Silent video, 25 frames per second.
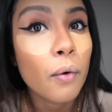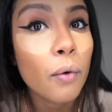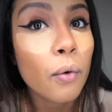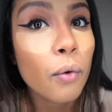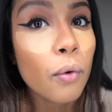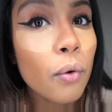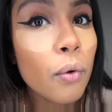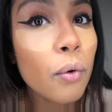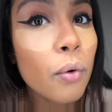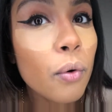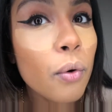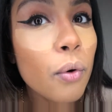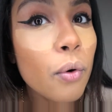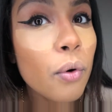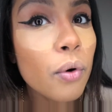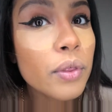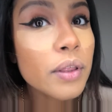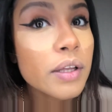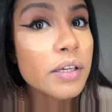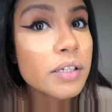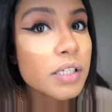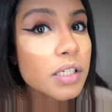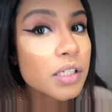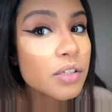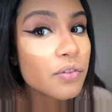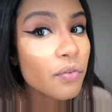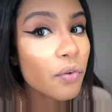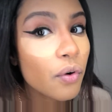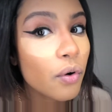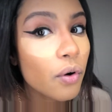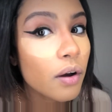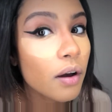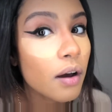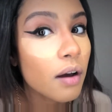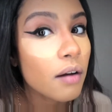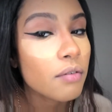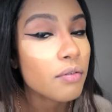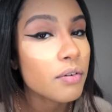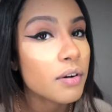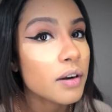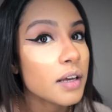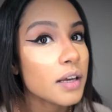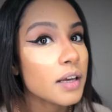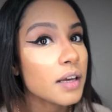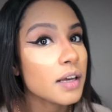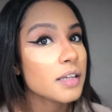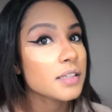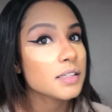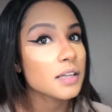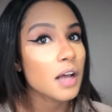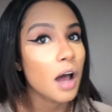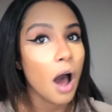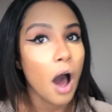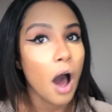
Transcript: Oh, this is full coverage.